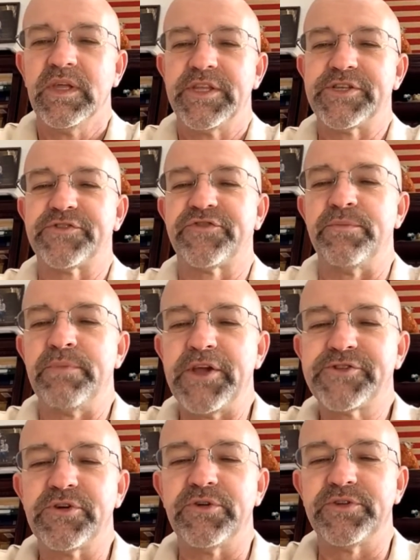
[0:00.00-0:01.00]
This is from
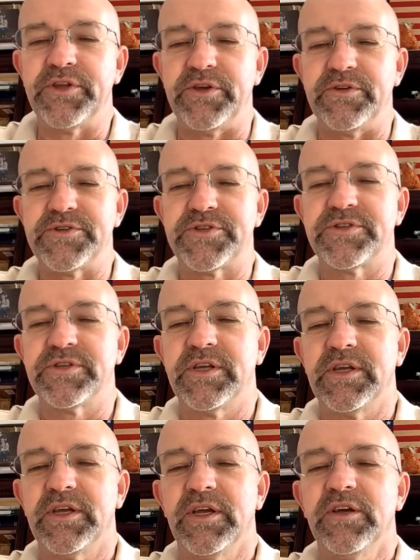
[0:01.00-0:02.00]
Metro News.
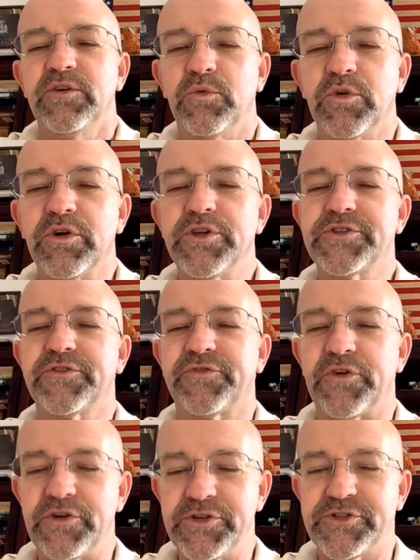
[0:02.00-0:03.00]
World's
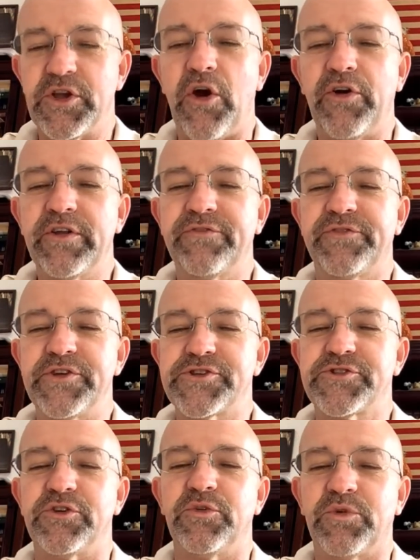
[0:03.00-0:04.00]
first
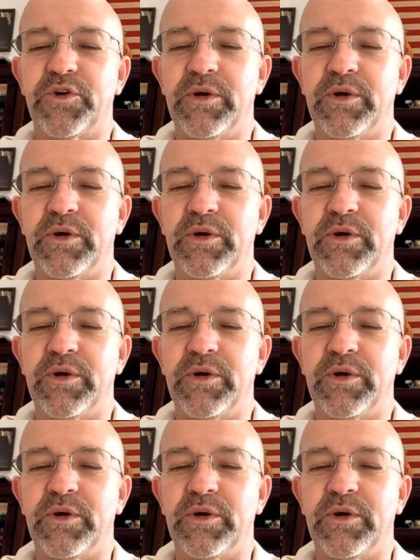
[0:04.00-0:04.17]
artificial